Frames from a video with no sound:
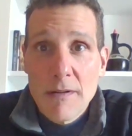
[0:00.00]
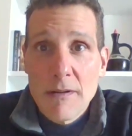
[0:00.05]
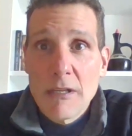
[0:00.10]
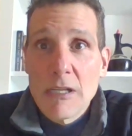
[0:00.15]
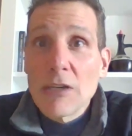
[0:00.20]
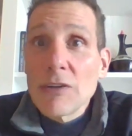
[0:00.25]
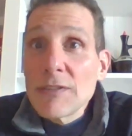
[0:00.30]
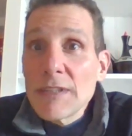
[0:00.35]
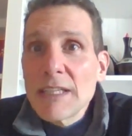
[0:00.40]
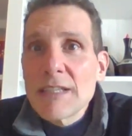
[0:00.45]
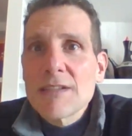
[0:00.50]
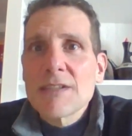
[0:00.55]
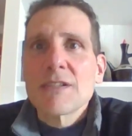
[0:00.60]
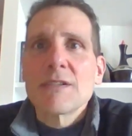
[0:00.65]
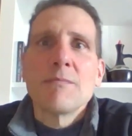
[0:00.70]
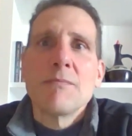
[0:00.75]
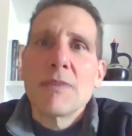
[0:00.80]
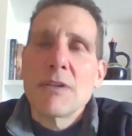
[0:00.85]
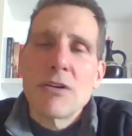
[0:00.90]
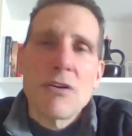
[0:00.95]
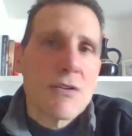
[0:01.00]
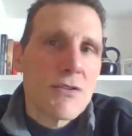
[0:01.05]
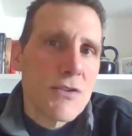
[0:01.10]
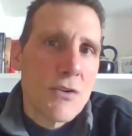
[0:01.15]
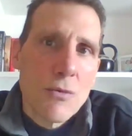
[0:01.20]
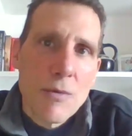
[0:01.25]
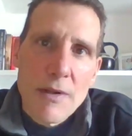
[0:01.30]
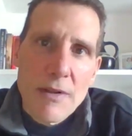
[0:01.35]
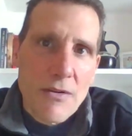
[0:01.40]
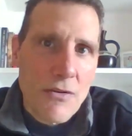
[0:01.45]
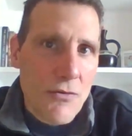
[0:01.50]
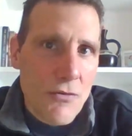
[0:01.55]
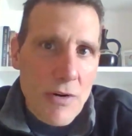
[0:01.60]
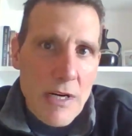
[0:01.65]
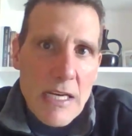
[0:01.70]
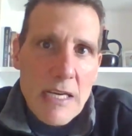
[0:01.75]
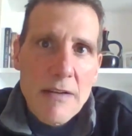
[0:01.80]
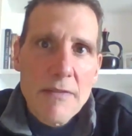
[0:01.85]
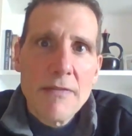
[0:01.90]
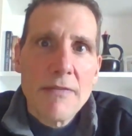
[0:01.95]
illness, but also with
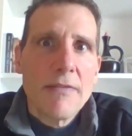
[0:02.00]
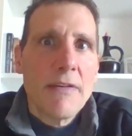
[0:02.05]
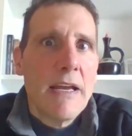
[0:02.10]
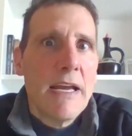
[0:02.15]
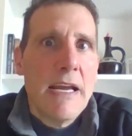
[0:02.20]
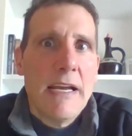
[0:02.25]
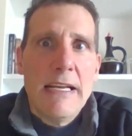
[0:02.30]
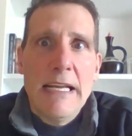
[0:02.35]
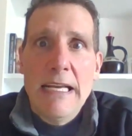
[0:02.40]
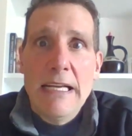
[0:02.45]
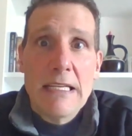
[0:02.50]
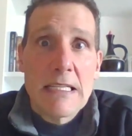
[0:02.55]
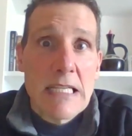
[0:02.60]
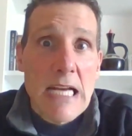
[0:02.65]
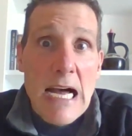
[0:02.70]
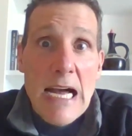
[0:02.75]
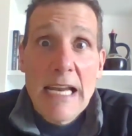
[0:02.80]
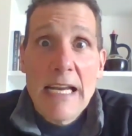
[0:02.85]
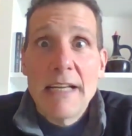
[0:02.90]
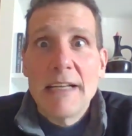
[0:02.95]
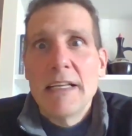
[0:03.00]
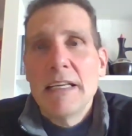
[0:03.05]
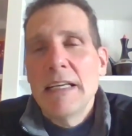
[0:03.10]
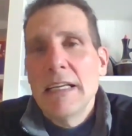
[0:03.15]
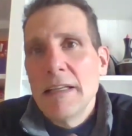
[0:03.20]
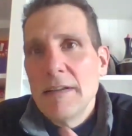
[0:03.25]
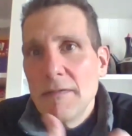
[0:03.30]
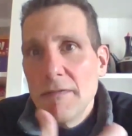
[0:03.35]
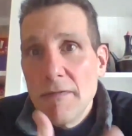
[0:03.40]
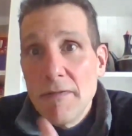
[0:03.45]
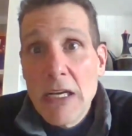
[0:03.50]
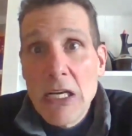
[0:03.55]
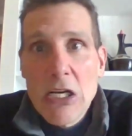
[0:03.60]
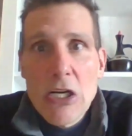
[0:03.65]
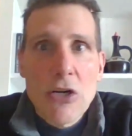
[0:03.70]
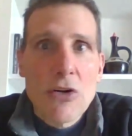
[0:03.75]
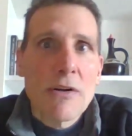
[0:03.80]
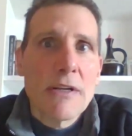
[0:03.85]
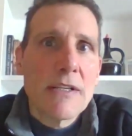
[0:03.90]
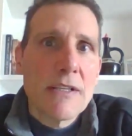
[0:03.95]
grief and anxiety and
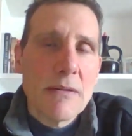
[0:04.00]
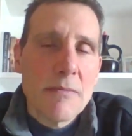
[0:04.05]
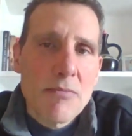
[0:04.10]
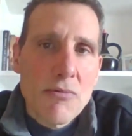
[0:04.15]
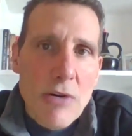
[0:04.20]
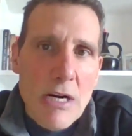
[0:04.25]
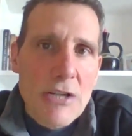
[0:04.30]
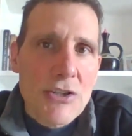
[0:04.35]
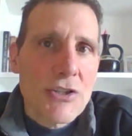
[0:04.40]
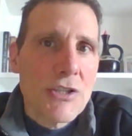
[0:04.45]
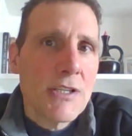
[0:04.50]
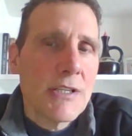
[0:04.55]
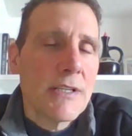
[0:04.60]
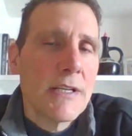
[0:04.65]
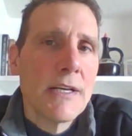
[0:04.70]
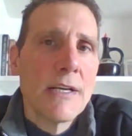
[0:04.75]
fear and depression.